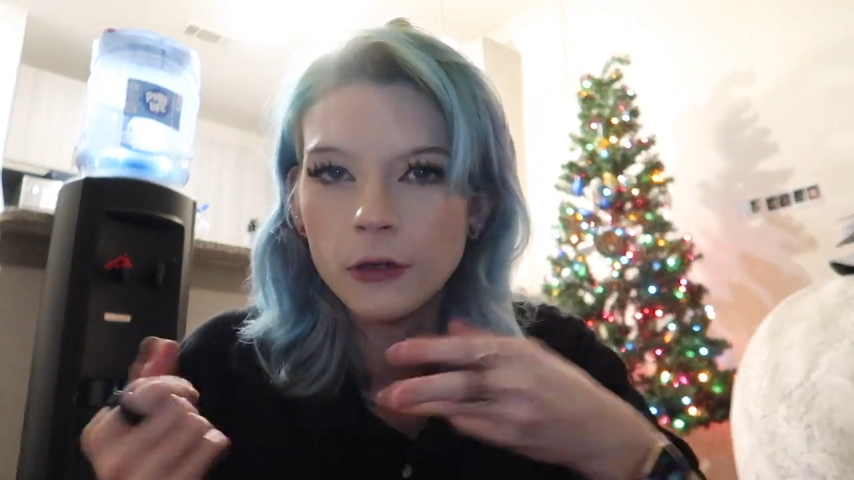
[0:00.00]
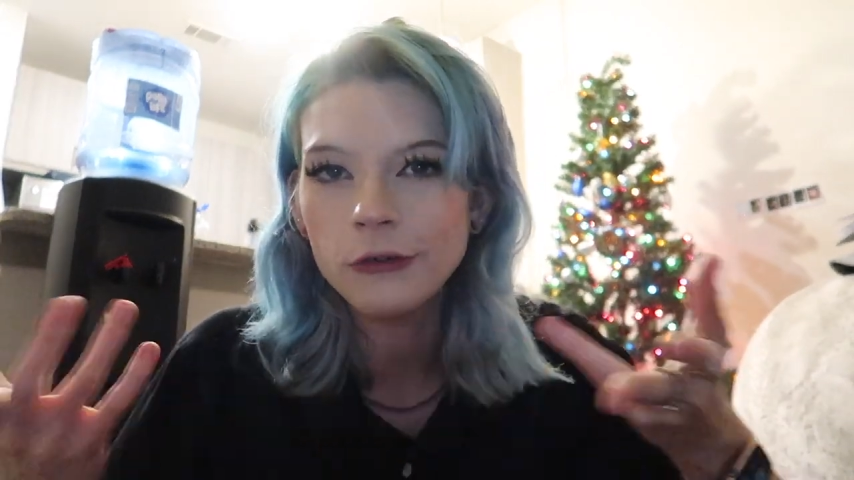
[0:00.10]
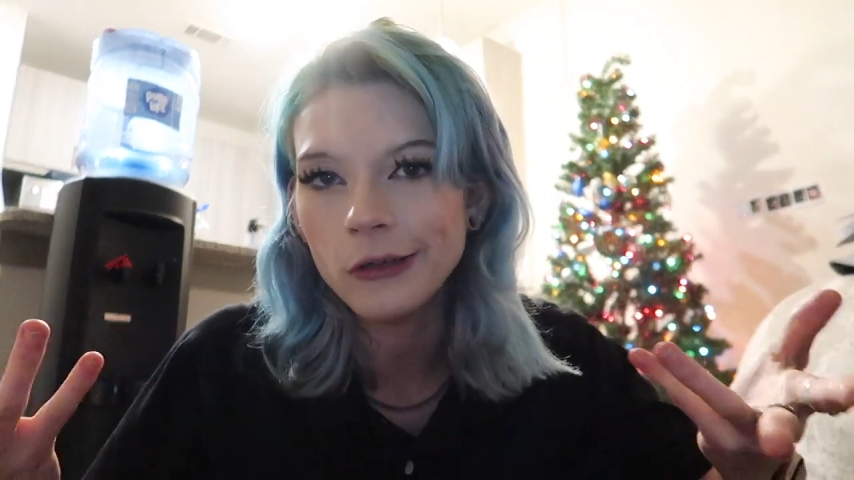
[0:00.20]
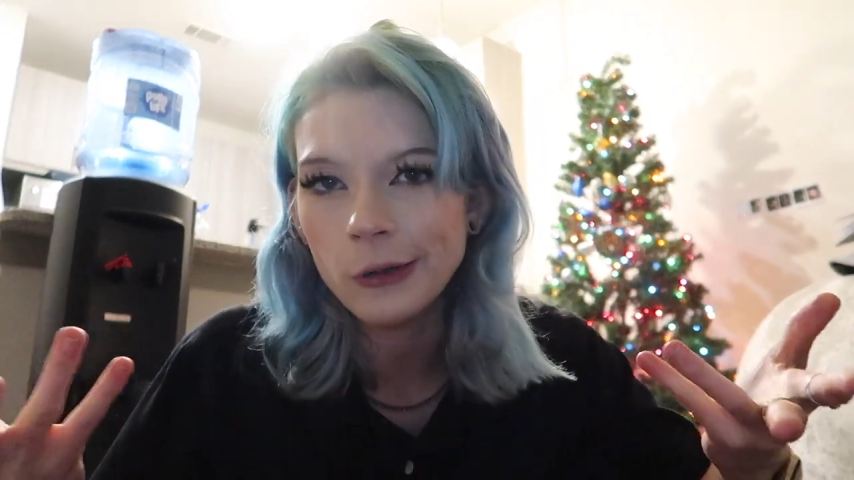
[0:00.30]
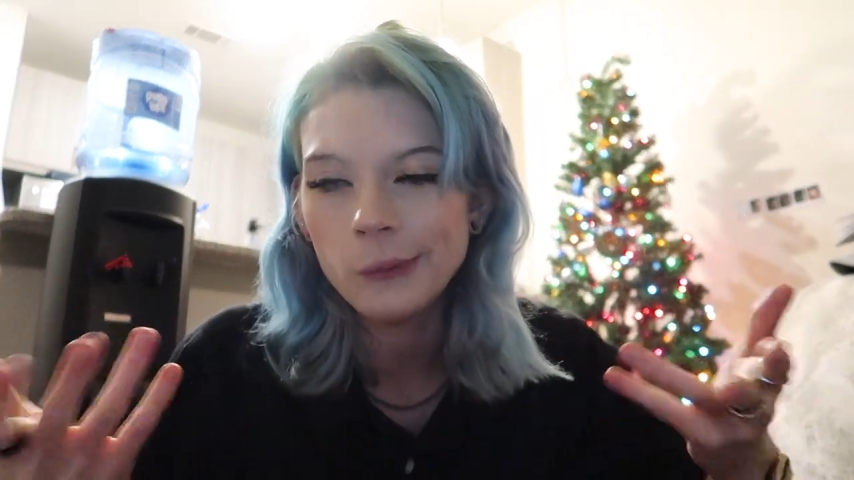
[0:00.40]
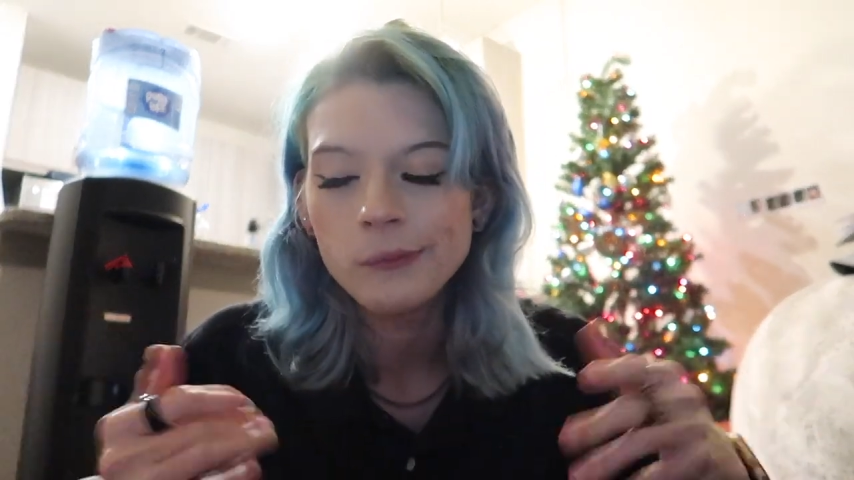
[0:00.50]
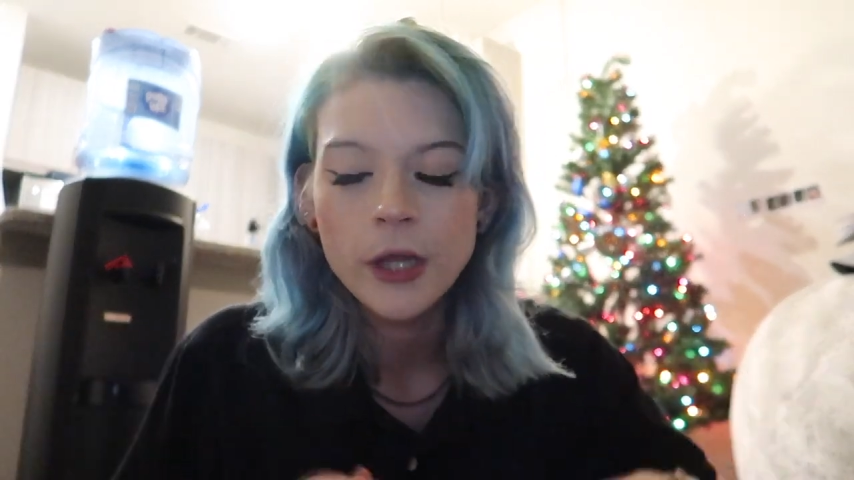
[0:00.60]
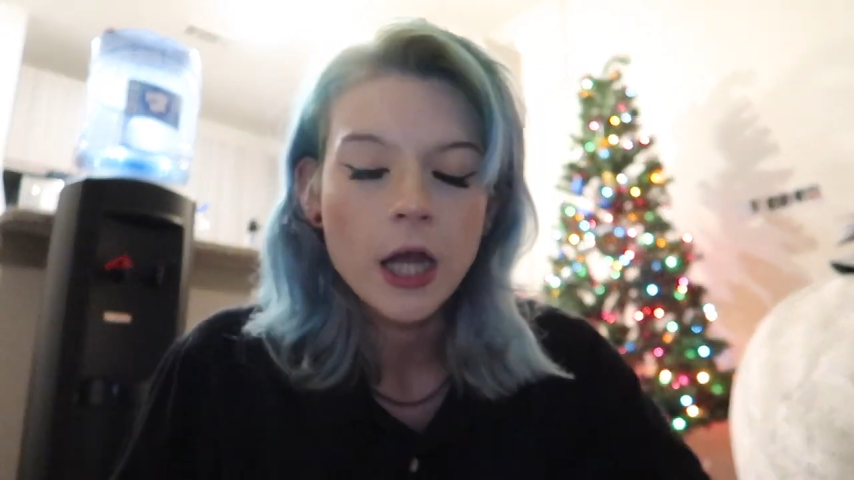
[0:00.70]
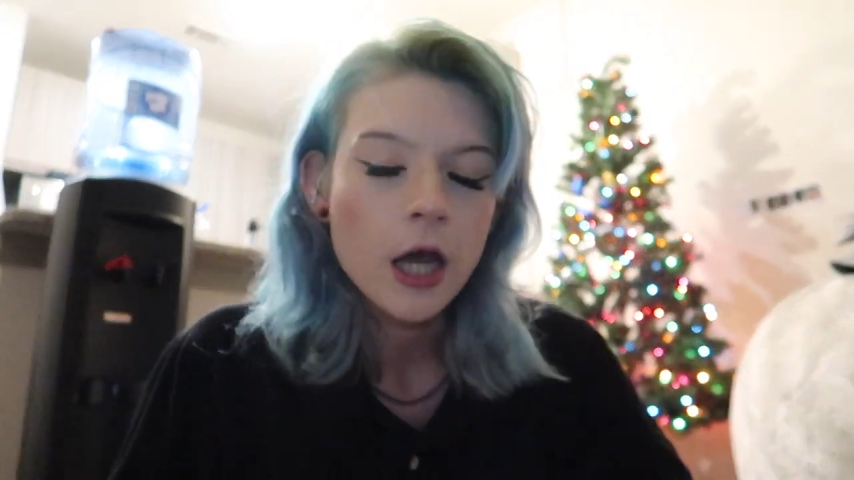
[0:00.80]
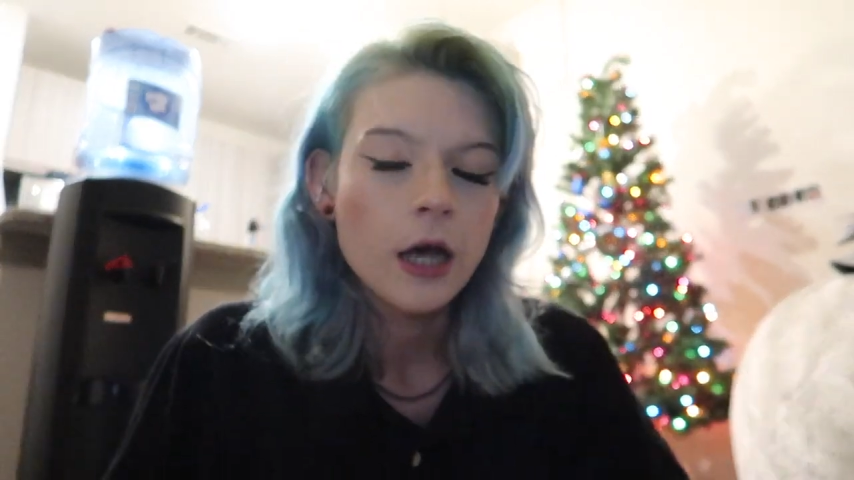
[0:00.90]
so
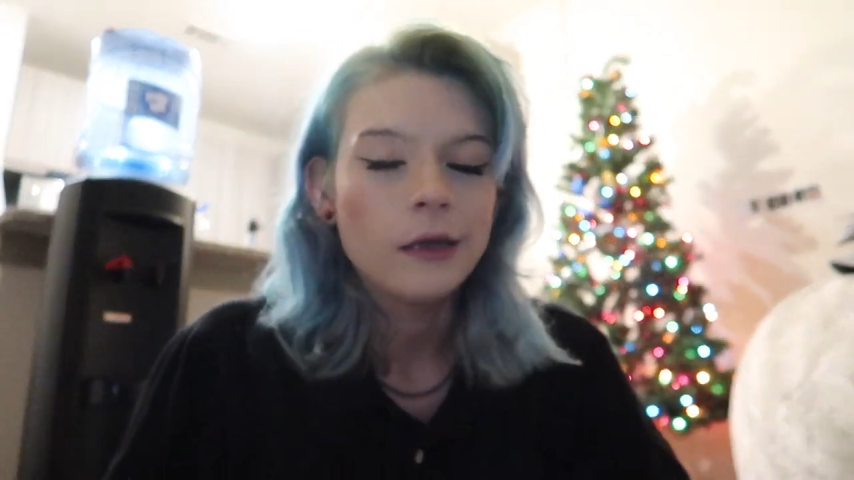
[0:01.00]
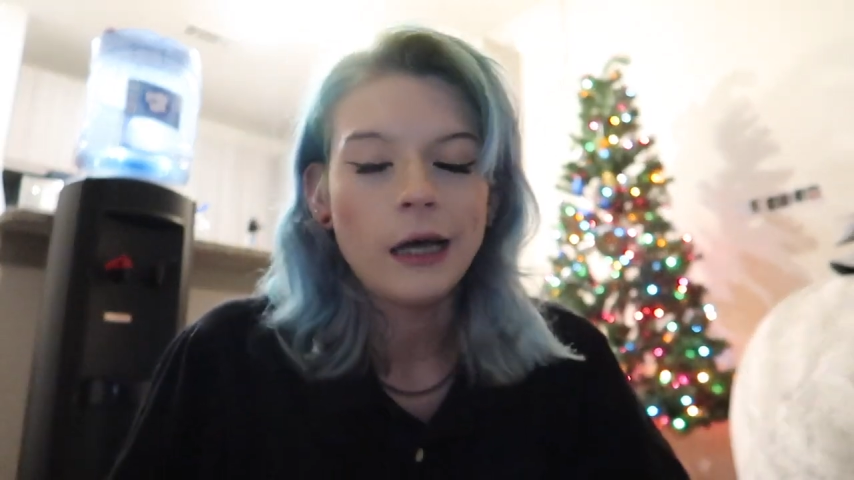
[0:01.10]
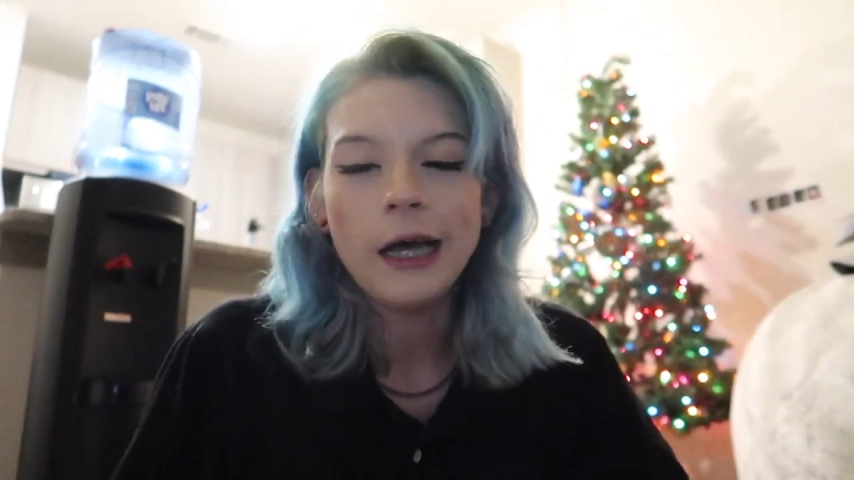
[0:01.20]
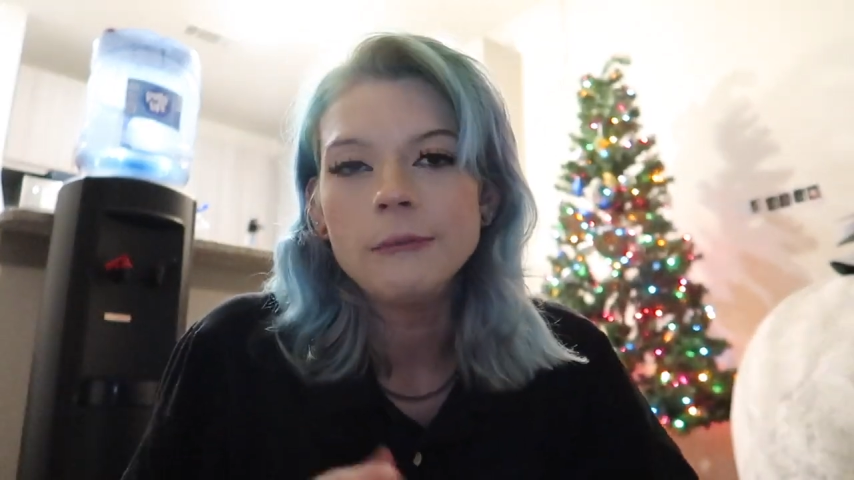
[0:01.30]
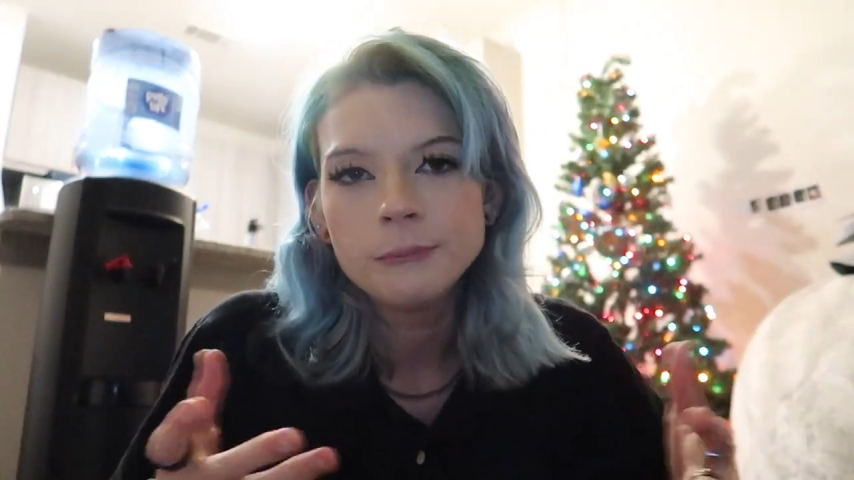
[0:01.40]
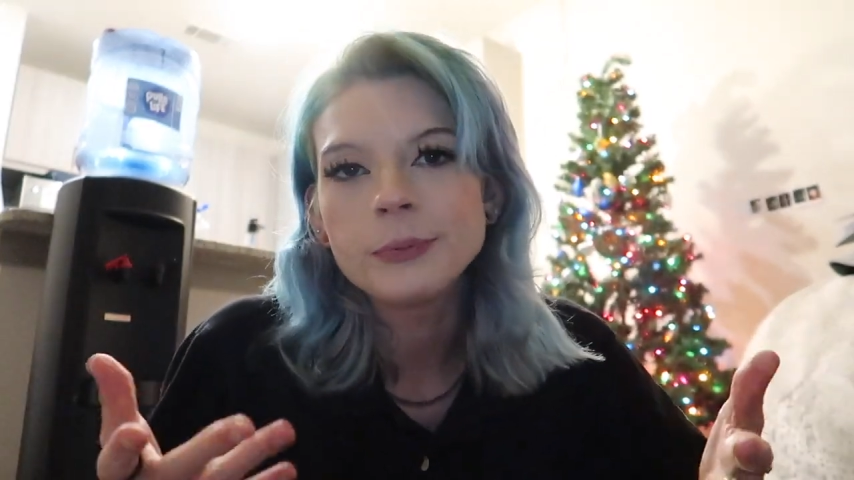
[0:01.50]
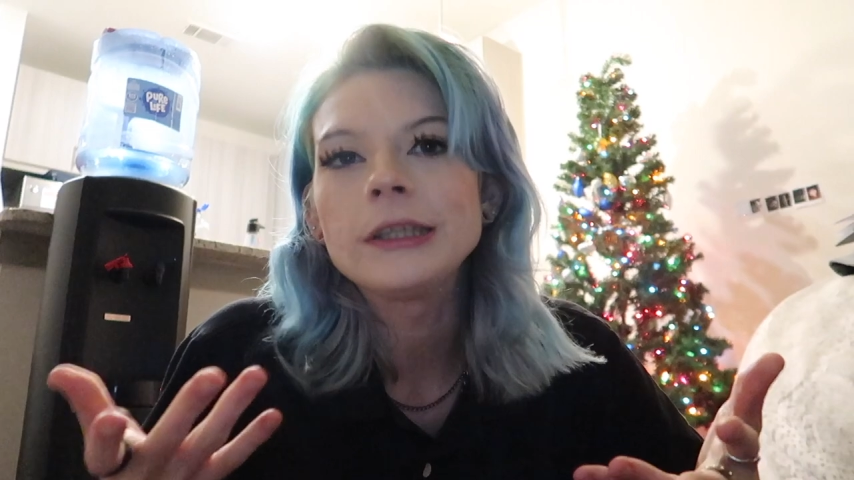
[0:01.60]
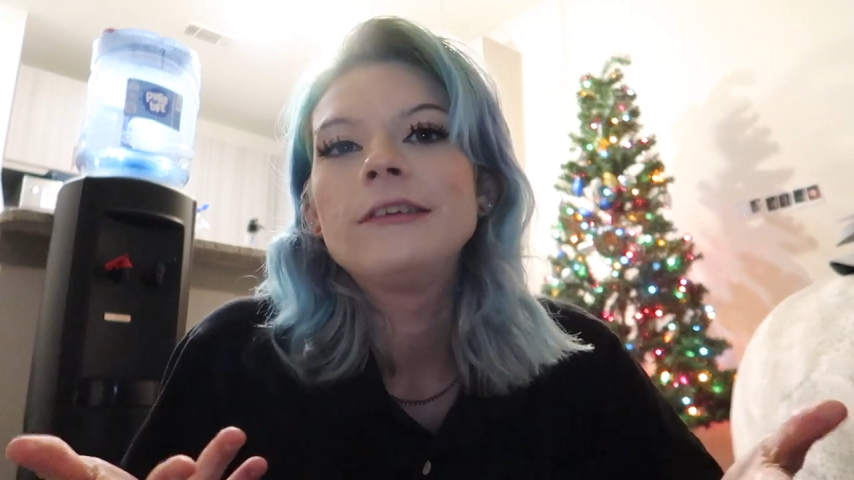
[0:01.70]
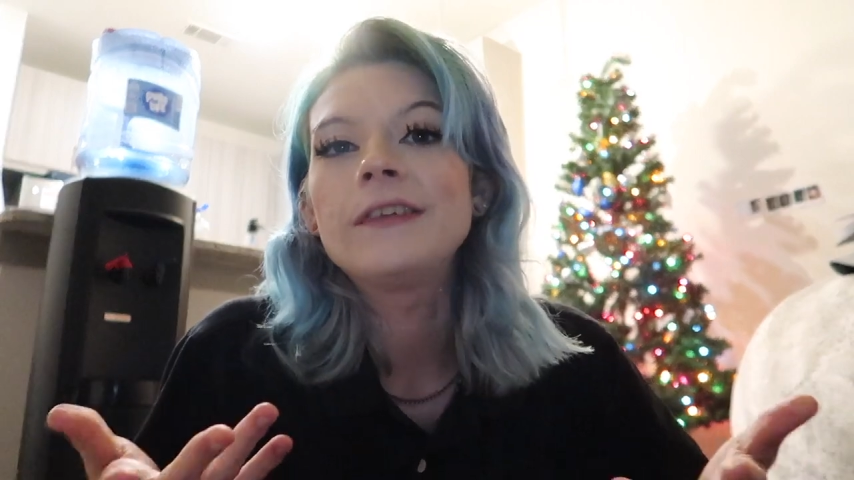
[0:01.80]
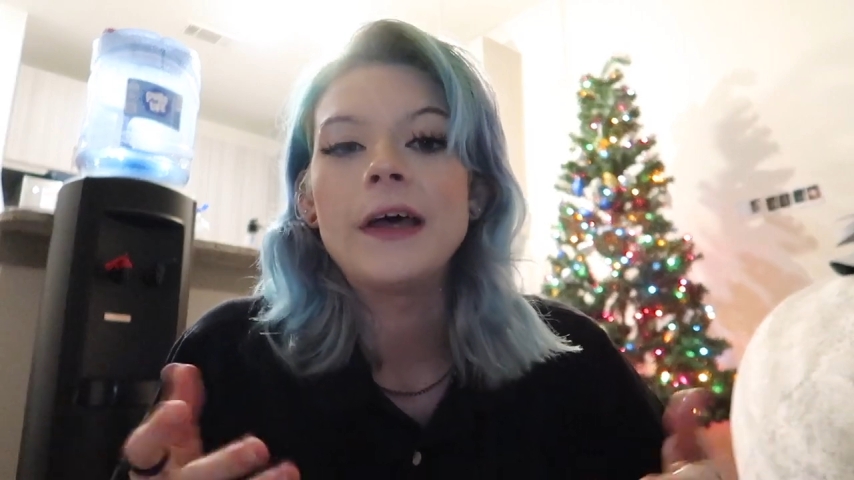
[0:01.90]
I'm
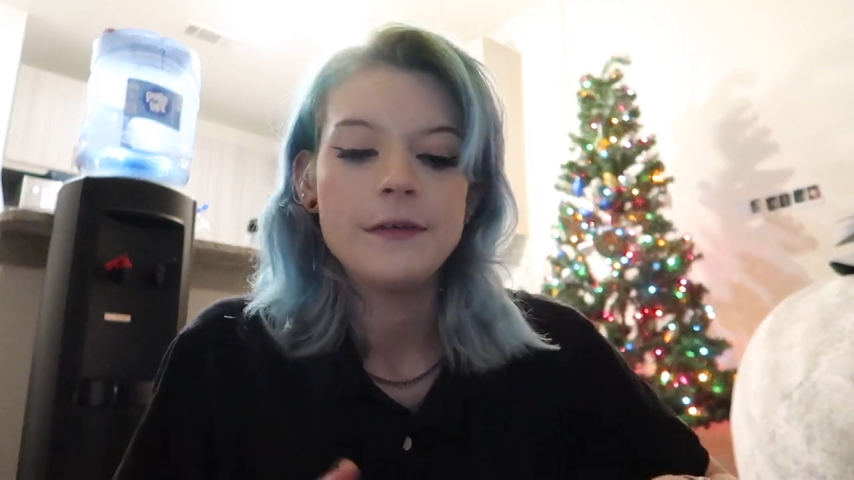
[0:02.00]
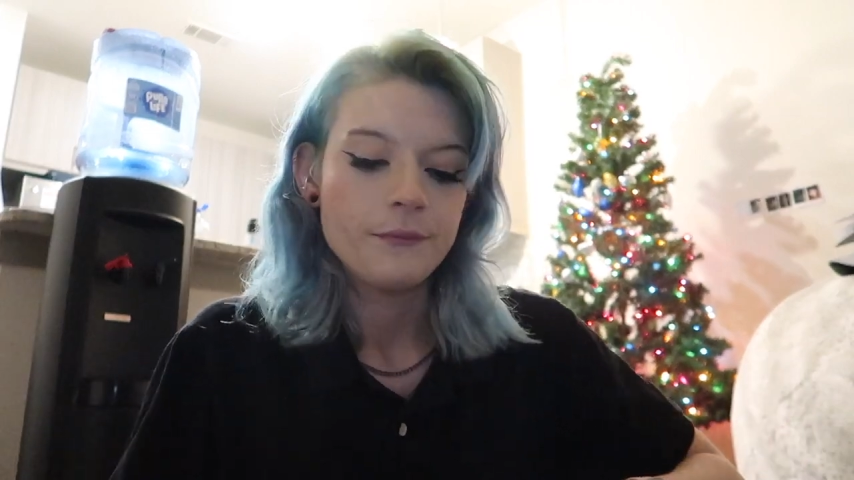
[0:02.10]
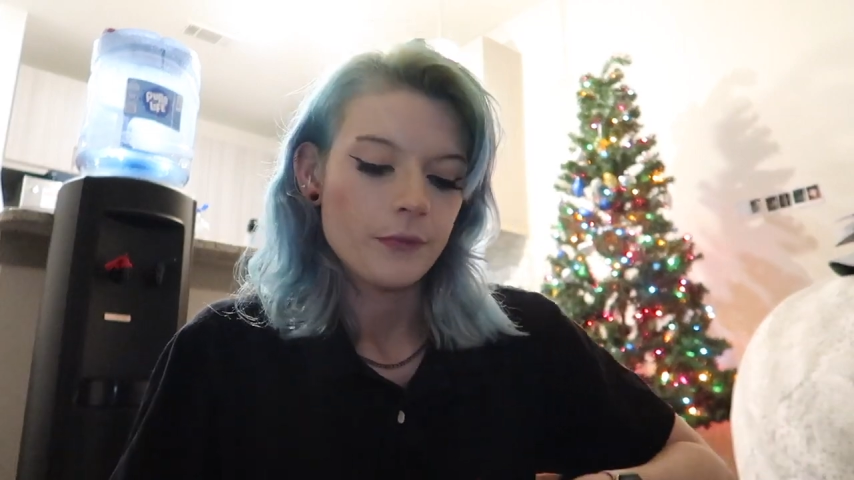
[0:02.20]
pretty set.